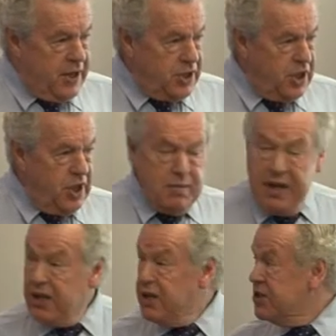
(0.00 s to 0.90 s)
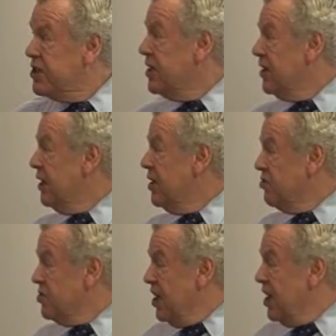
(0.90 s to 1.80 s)
So you may consider,
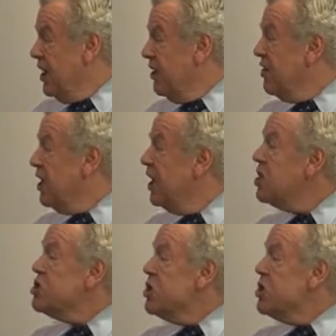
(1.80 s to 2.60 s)
certainly in the